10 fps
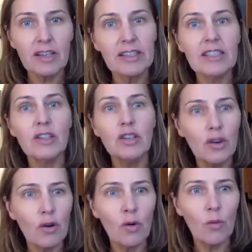I didn't
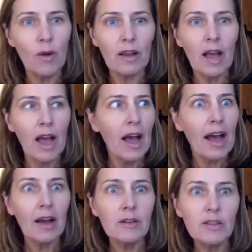know, well,
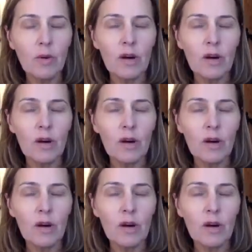how do